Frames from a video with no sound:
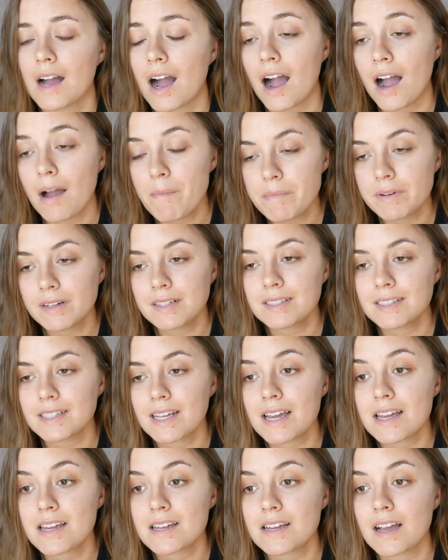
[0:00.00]
I'm gonna
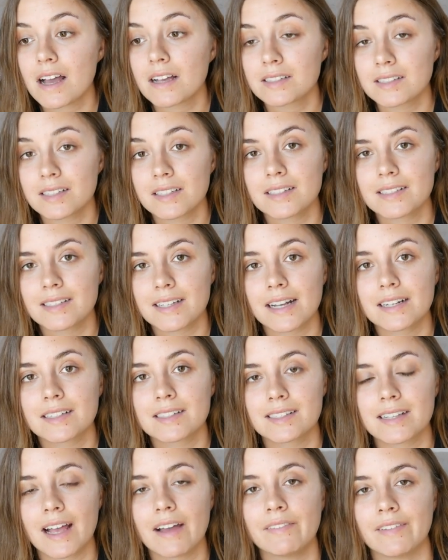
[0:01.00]
say a 6 out of
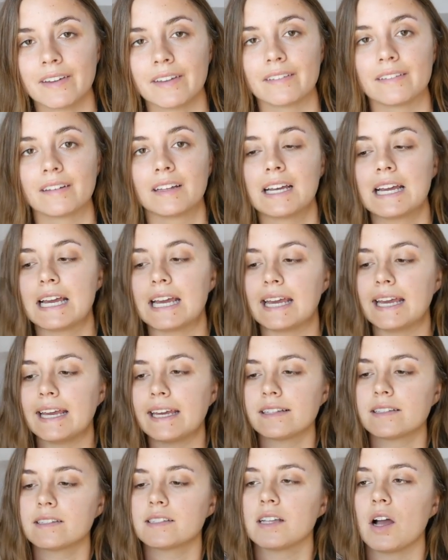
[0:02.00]
7.
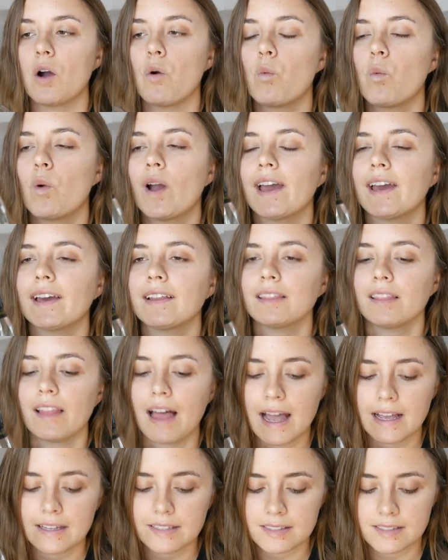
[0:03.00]
It's a way
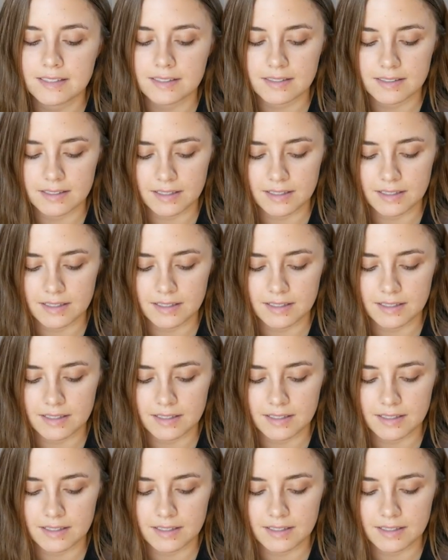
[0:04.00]
less